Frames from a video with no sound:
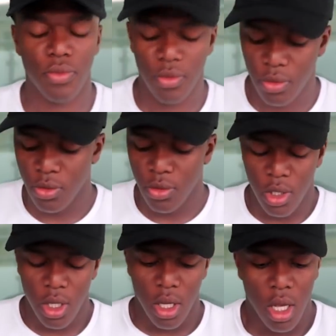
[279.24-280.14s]
member of the
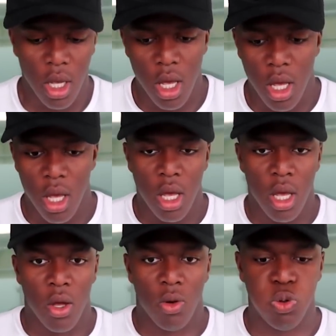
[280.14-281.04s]
Sidemen, he was
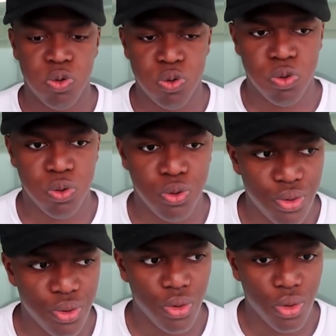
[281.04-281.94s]
just starting to feel
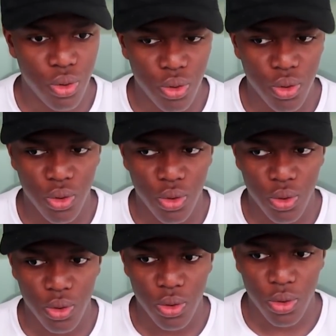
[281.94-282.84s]
like going off on his
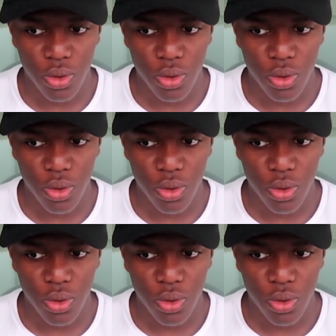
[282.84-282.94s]
own.